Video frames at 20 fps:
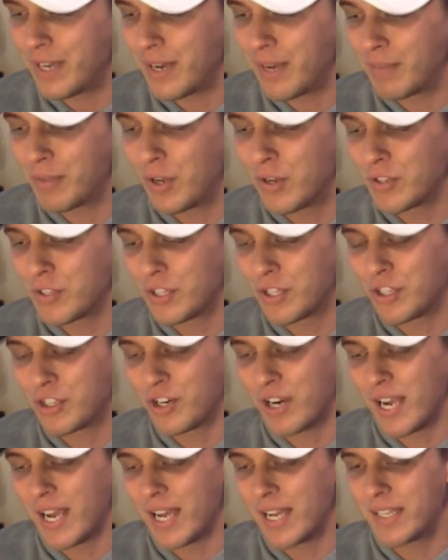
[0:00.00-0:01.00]
those are the
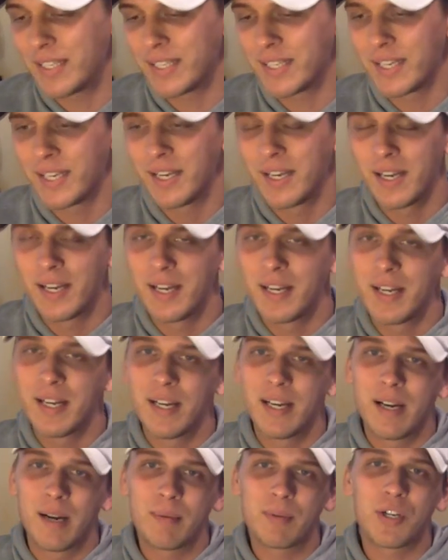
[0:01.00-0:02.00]
trades.
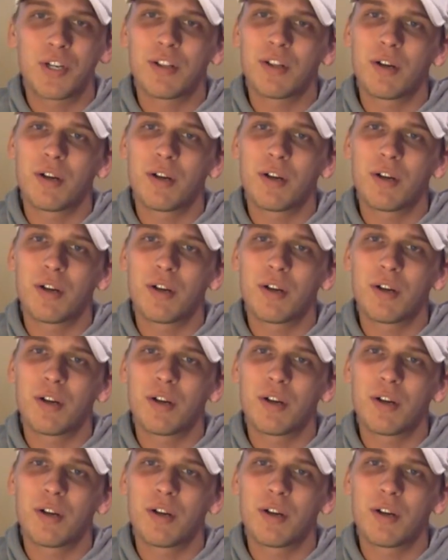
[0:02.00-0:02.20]
I'm sure